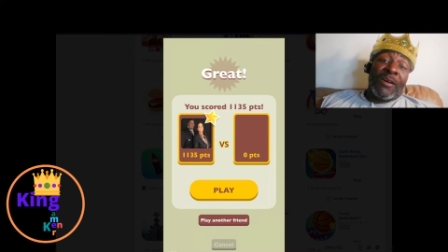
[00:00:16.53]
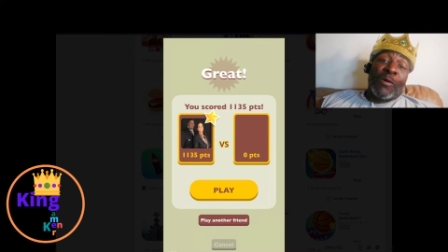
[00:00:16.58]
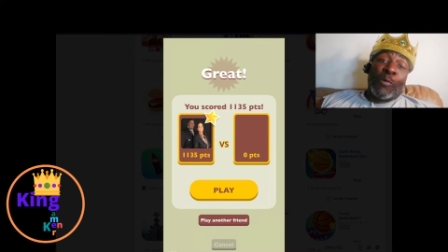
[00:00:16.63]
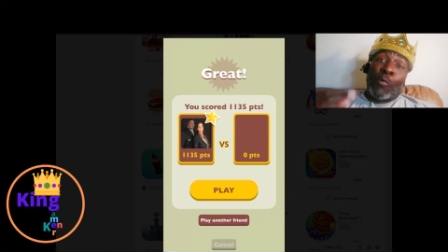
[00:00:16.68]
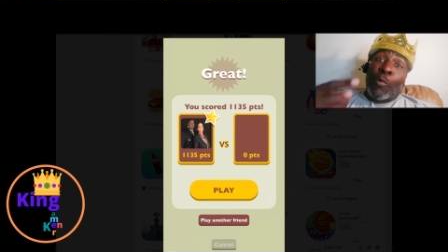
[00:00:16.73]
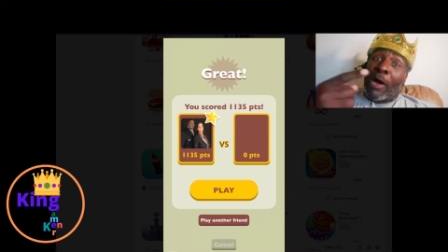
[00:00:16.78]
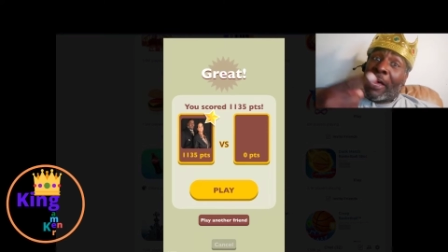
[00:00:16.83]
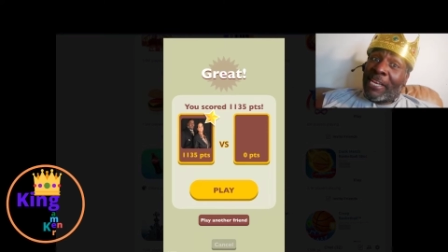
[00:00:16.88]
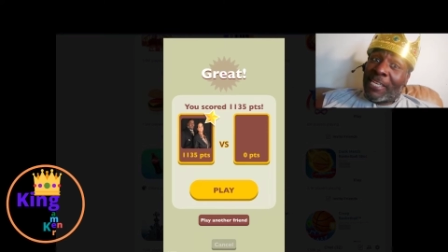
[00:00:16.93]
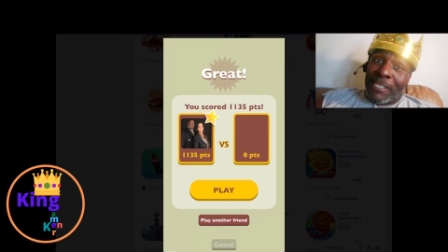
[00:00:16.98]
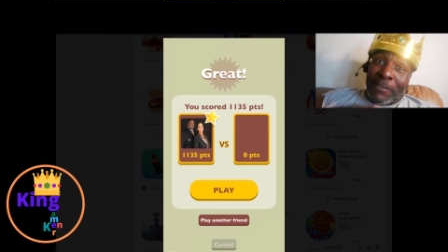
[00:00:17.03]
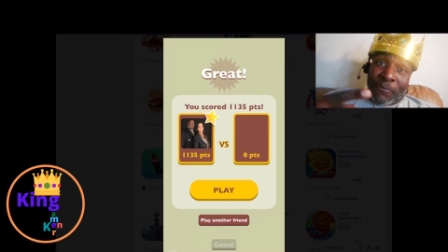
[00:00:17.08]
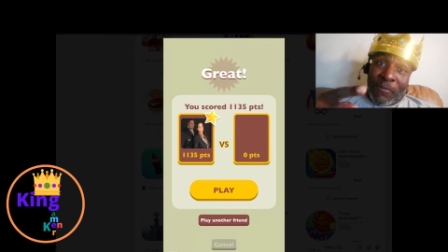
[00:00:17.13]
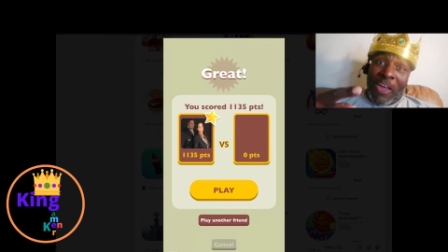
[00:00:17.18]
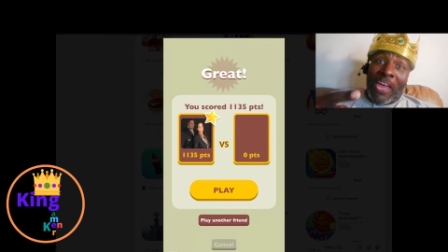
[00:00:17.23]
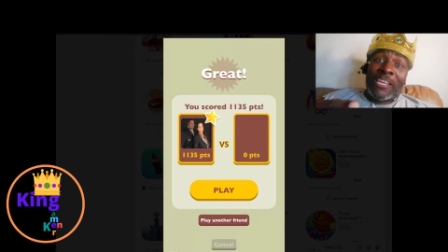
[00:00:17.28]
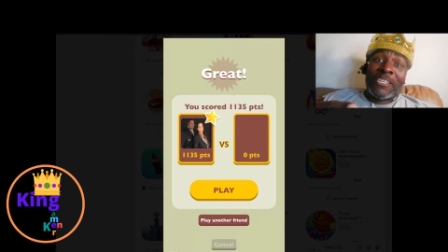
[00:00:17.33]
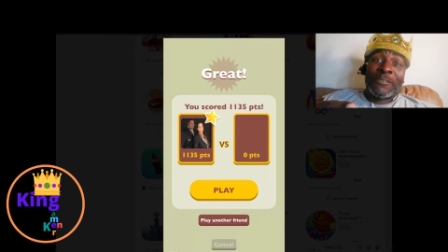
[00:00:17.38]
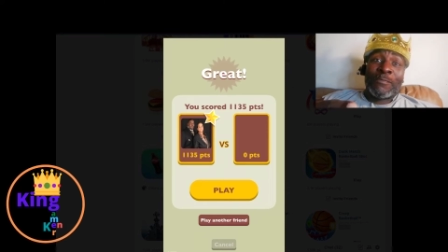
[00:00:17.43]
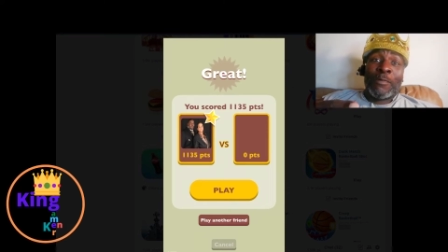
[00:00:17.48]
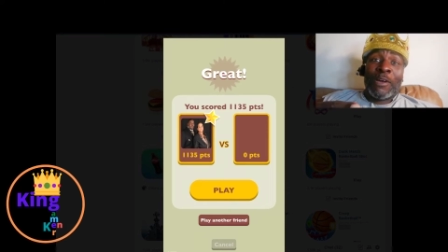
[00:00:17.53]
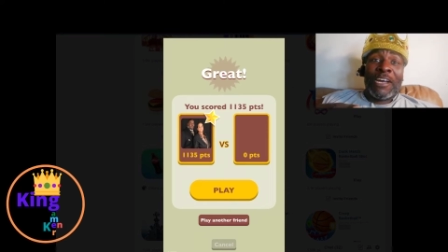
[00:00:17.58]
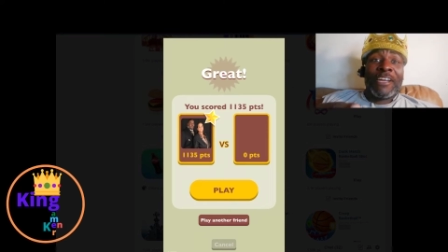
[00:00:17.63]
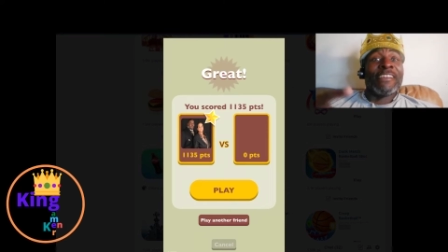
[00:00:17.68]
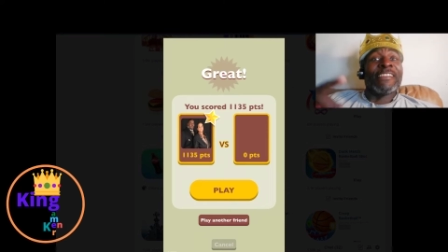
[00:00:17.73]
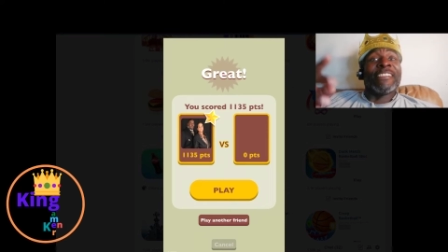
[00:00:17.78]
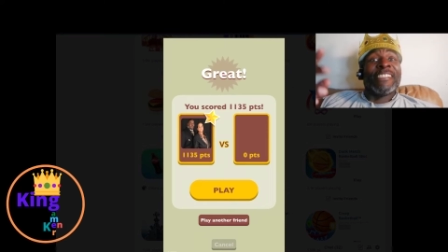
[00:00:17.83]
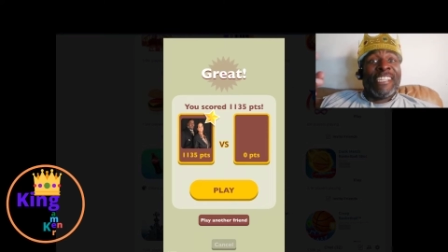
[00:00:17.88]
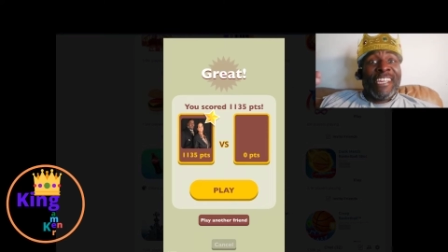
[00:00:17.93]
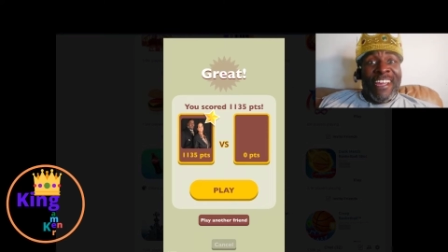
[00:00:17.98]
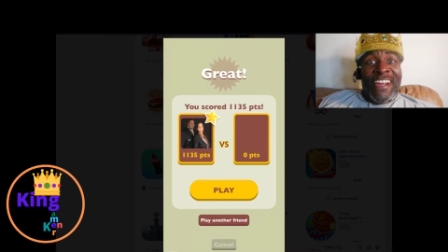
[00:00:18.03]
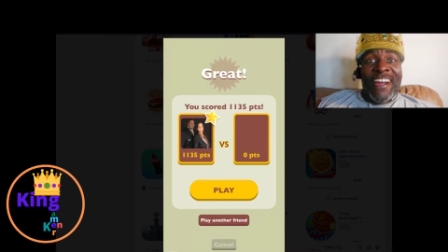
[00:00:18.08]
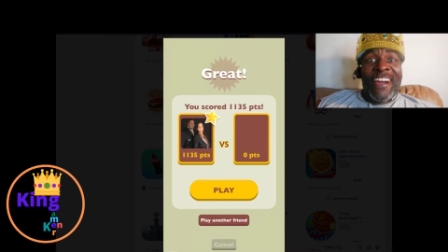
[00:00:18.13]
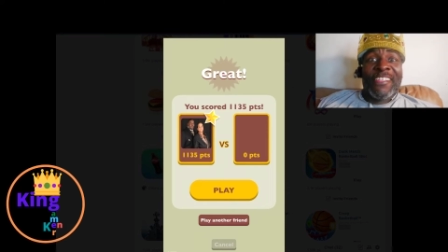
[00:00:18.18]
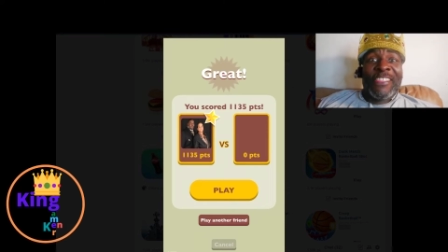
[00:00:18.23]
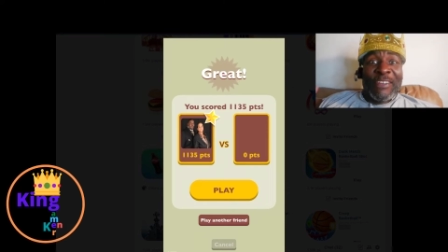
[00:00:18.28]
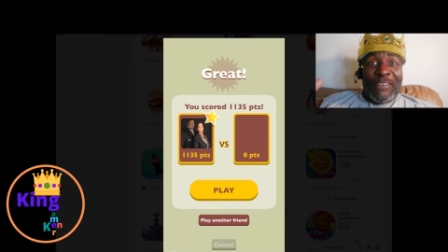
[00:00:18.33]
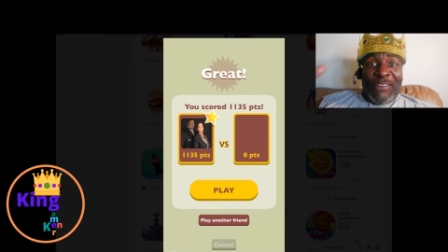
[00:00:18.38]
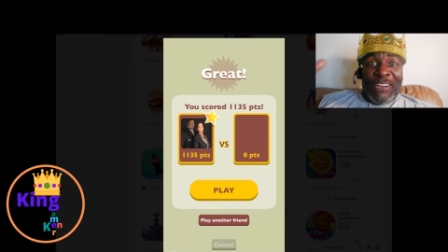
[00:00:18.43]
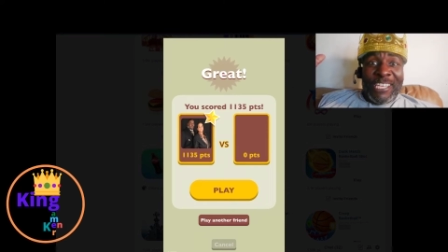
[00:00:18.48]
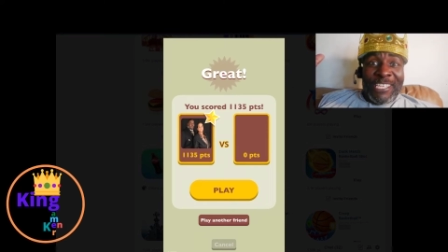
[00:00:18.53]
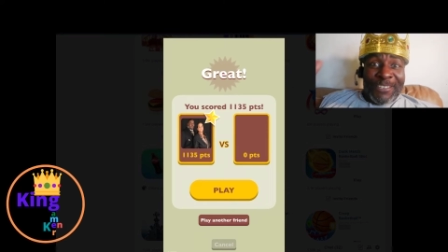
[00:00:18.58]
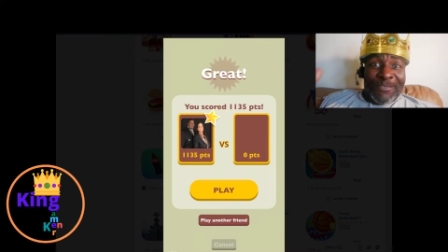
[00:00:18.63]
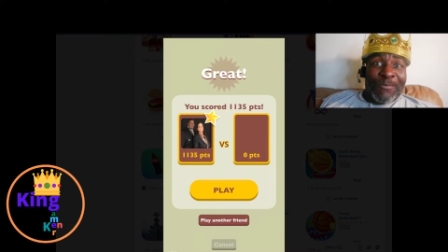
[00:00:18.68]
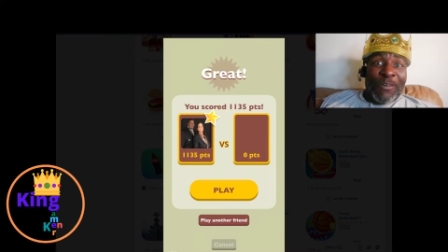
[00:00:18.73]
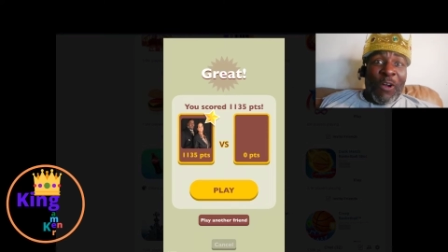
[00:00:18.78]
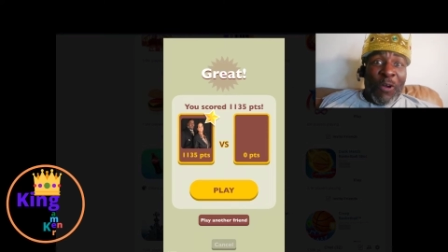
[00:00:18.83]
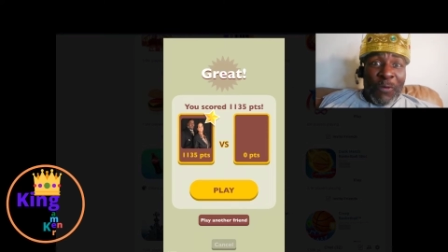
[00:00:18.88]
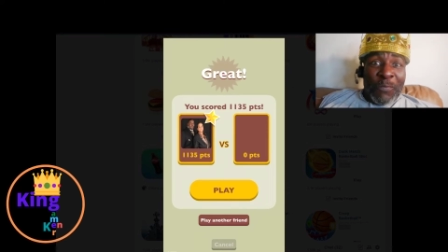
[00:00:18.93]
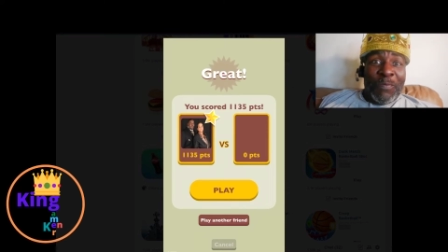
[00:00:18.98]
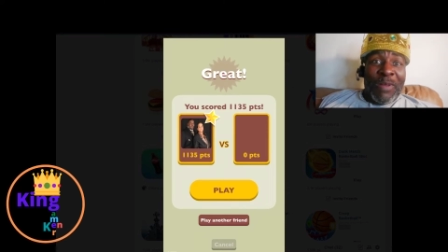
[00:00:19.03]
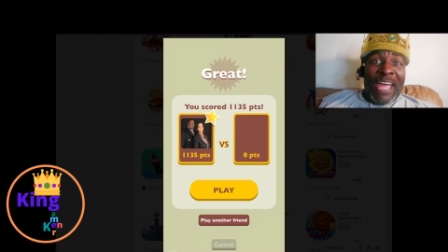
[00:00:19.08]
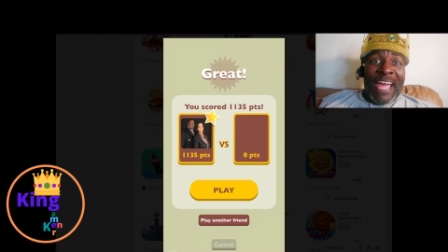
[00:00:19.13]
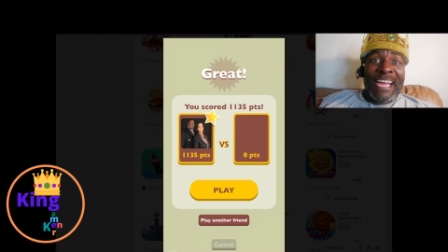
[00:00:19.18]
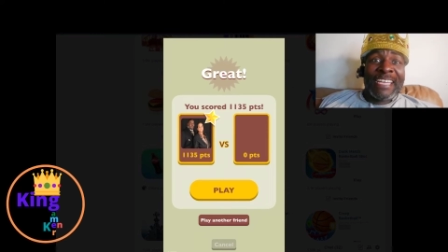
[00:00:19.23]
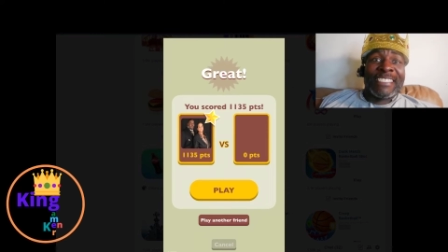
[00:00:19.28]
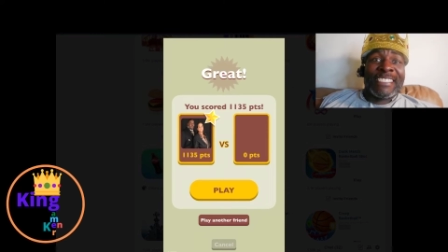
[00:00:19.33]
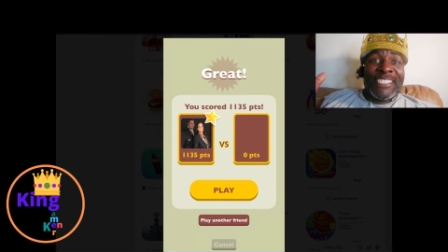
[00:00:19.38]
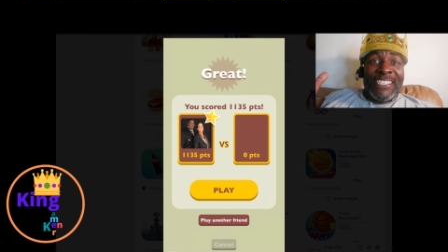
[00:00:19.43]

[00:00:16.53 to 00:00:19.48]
One is Facebook, the other is Roblox,